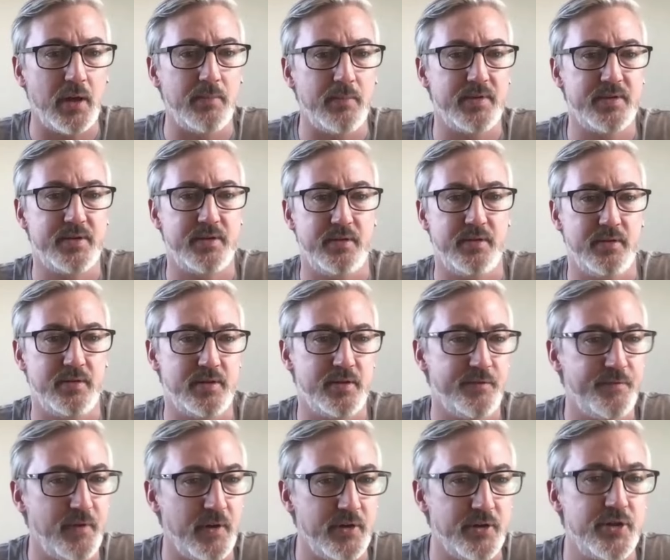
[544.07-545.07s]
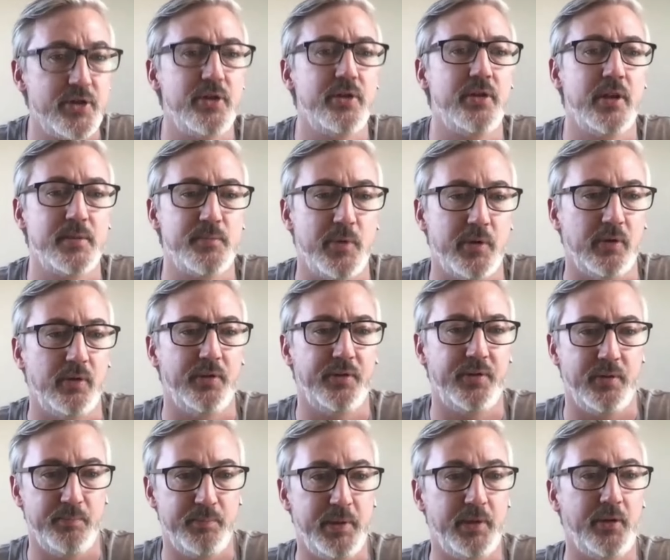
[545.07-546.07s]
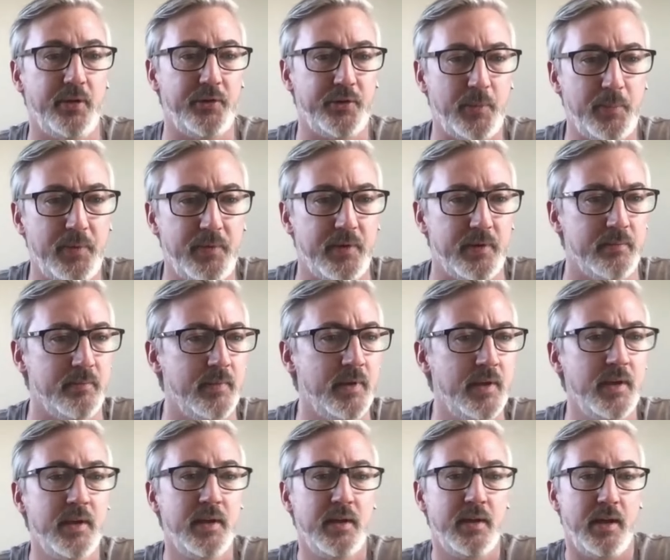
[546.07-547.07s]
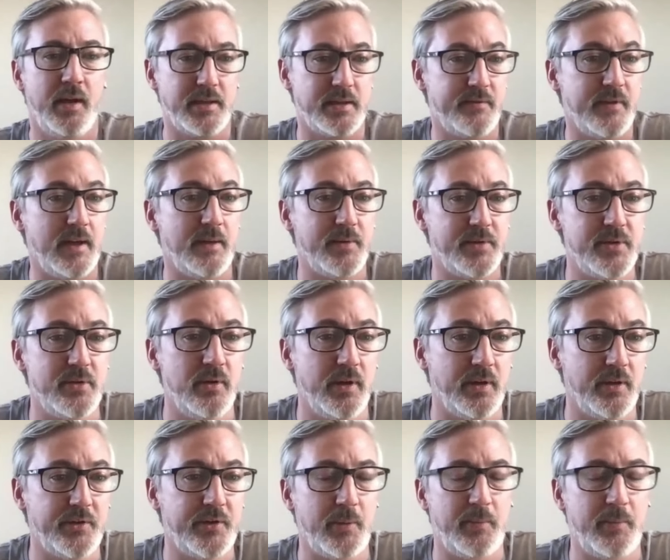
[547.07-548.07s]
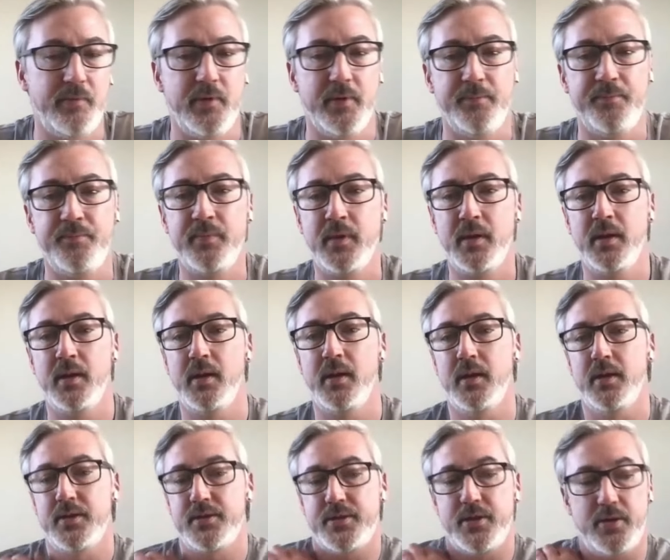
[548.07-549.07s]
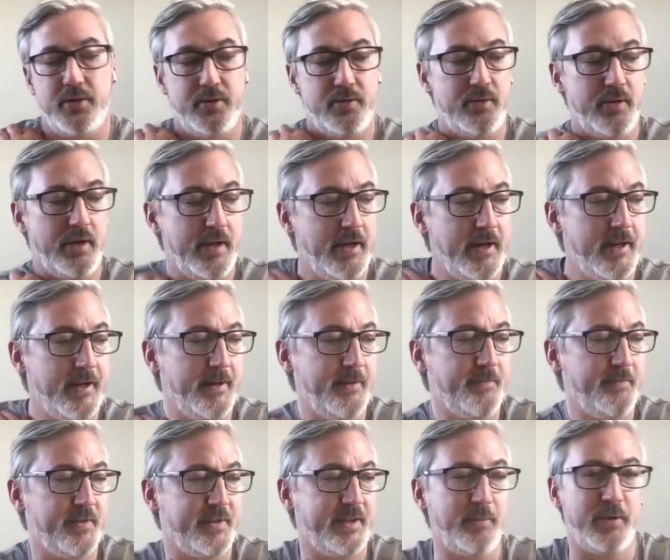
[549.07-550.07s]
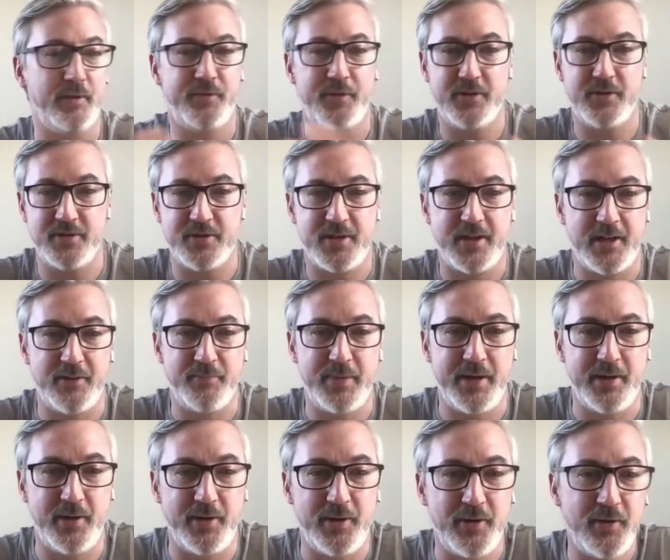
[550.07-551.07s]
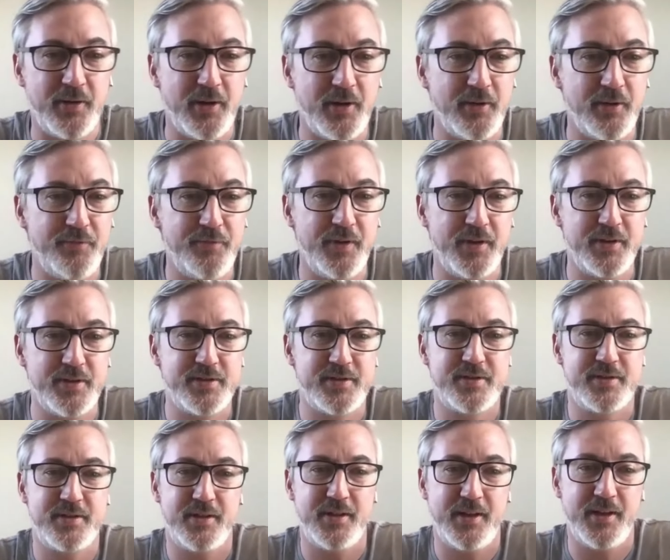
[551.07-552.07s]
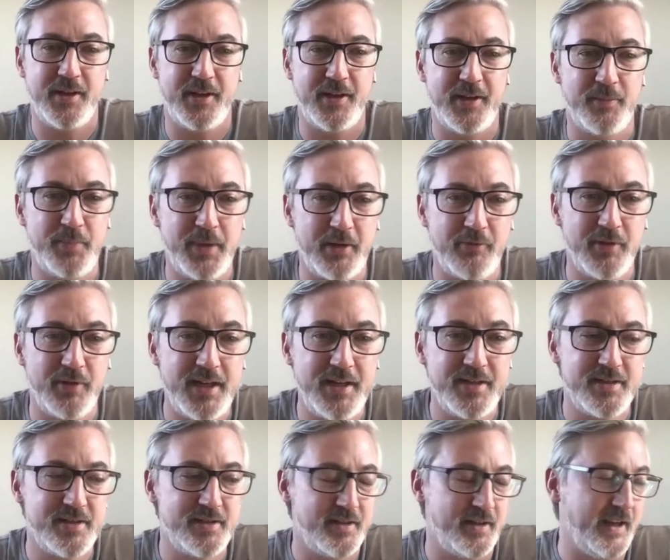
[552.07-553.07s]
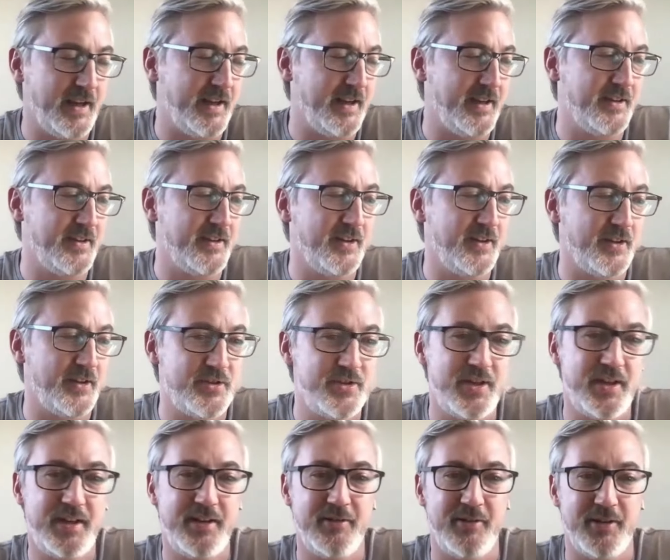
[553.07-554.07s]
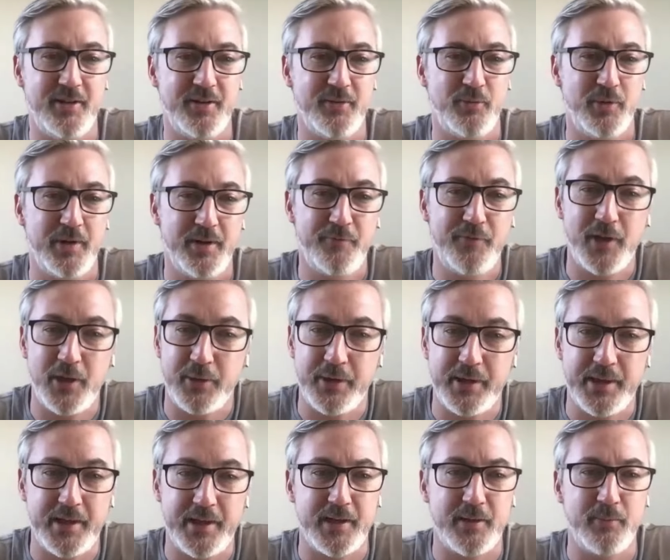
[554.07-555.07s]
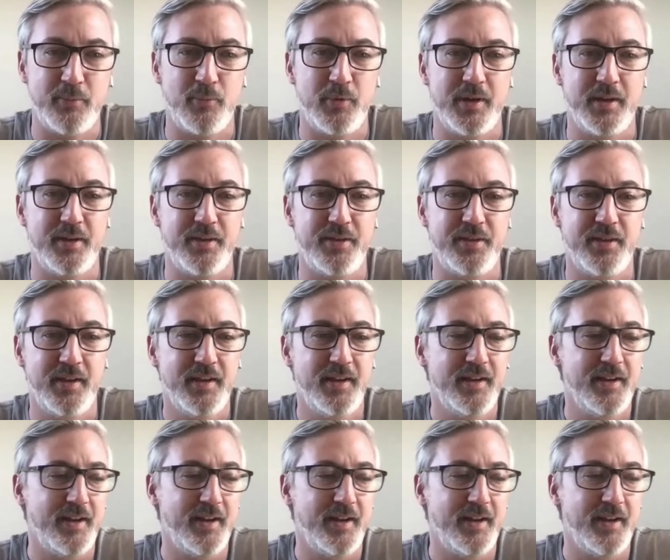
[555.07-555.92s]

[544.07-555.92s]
types to fine tune those models and build on top of them and develop tooling on top of them. So Stable Diffusion has kind of been our first big release last year, and we're following that up with